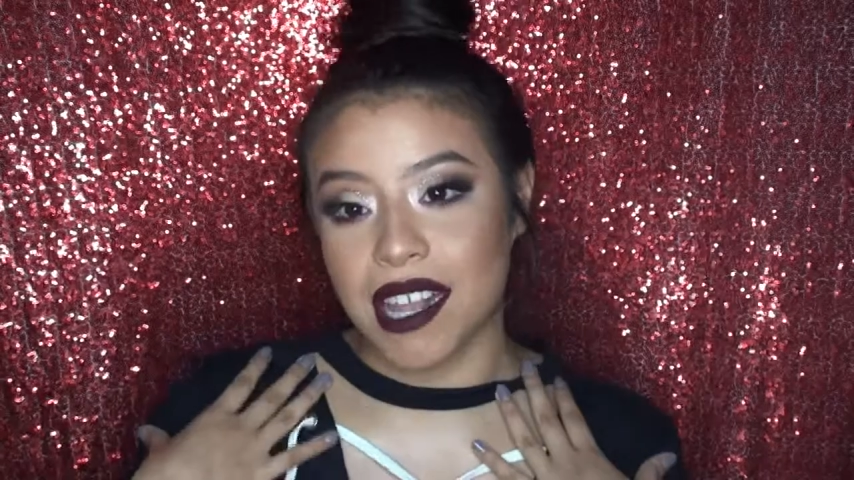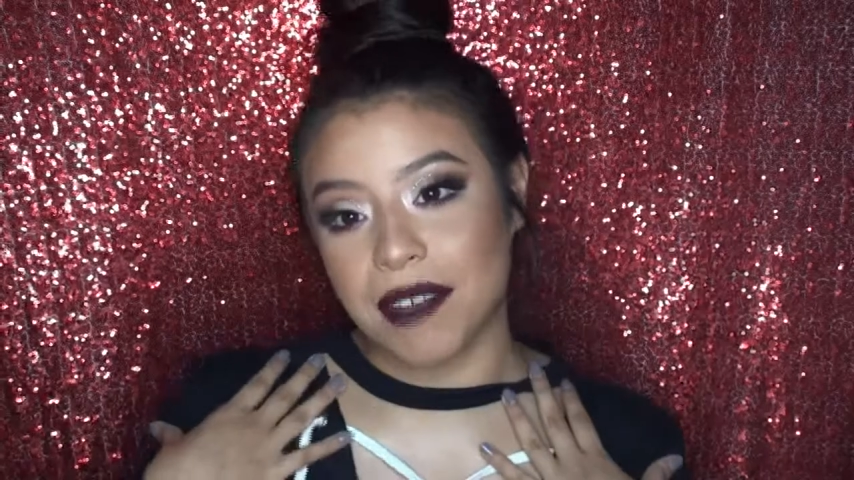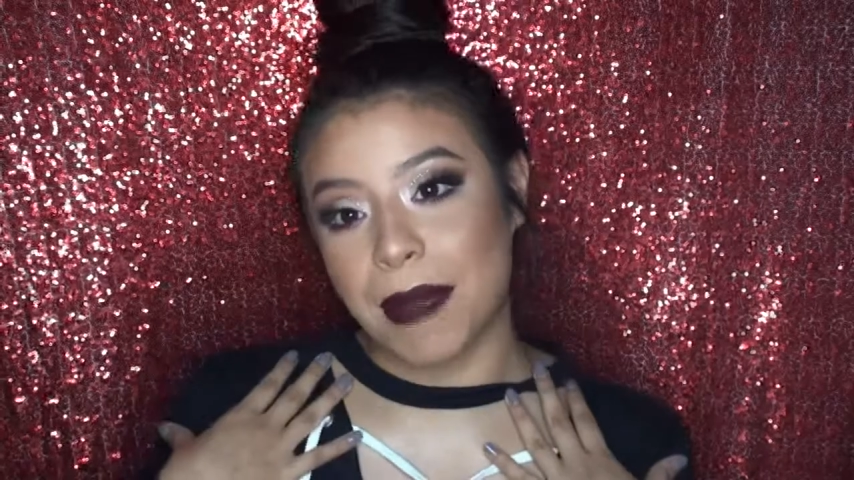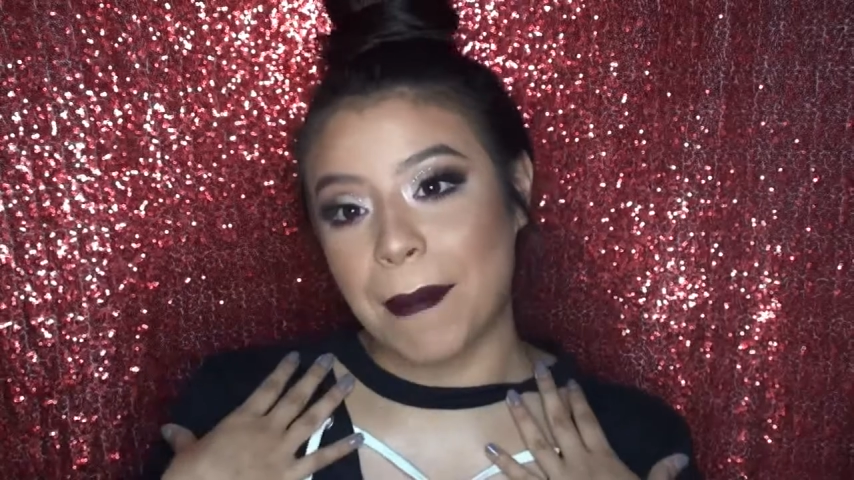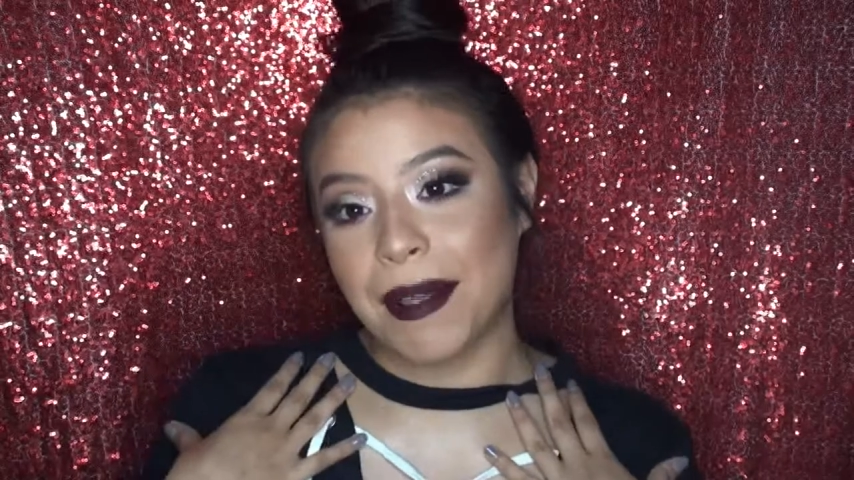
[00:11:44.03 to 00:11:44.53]

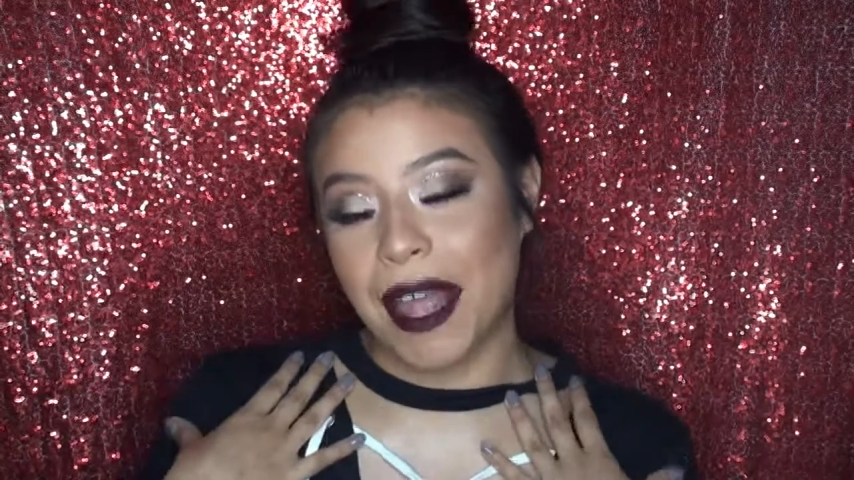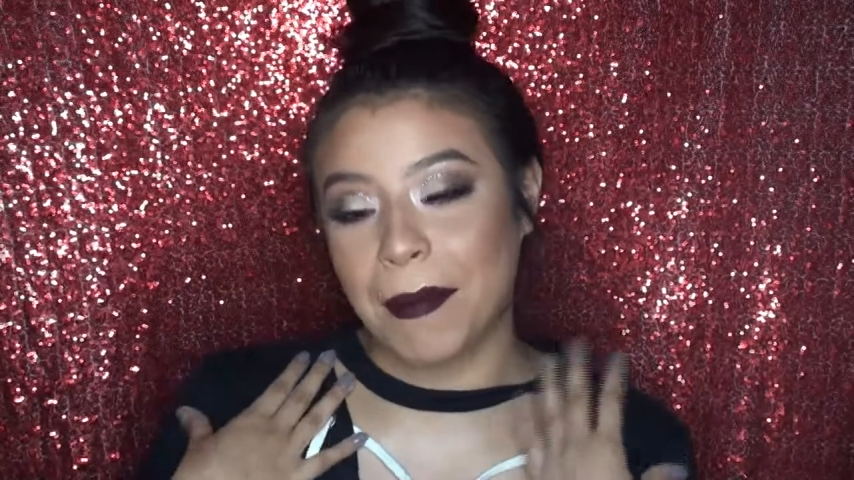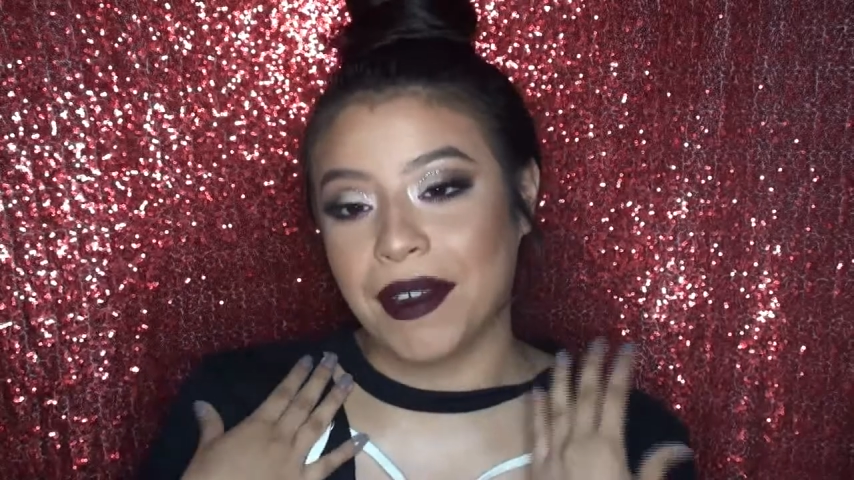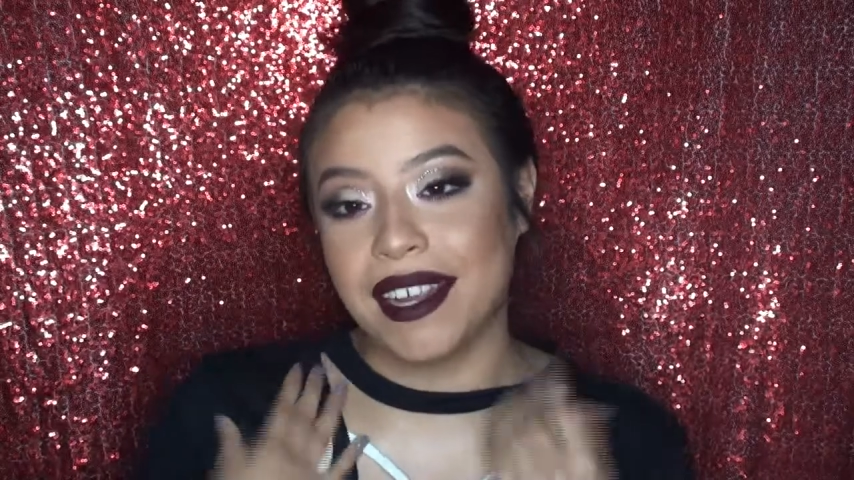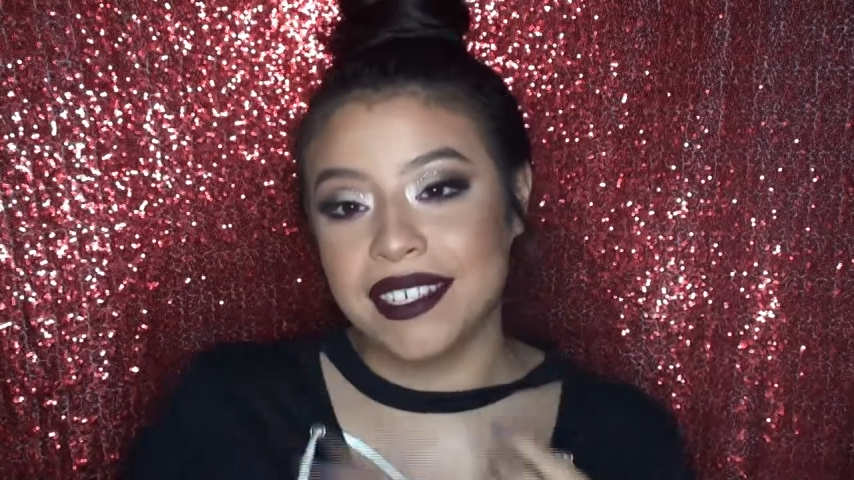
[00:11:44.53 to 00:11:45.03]
ColourPop
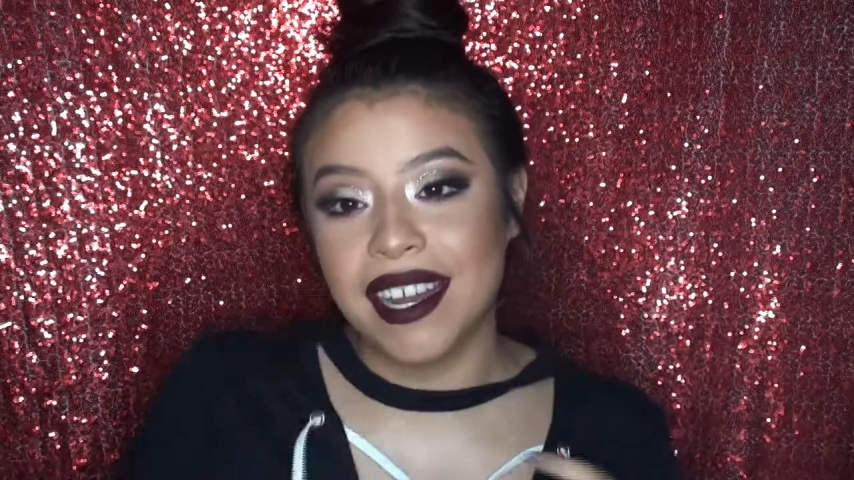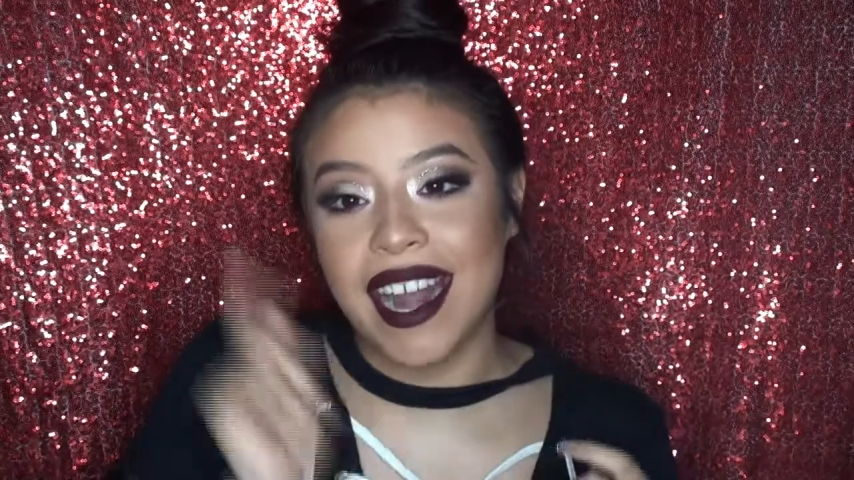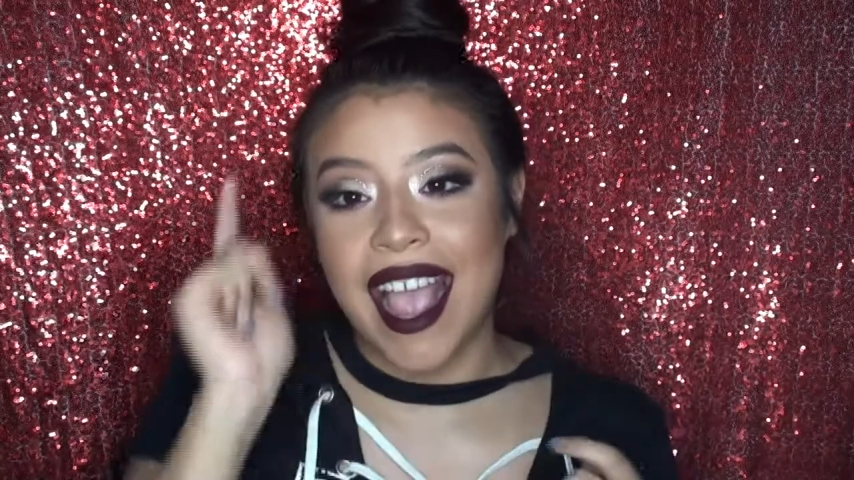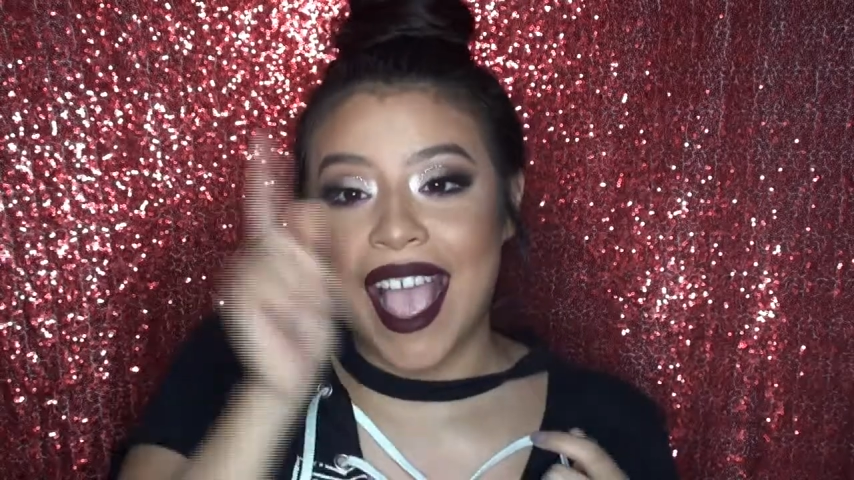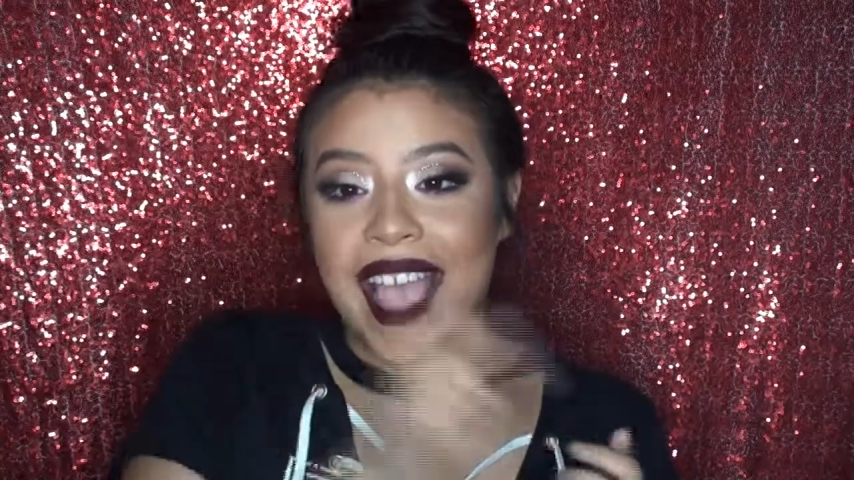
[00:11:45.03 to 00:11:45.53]
collaboration,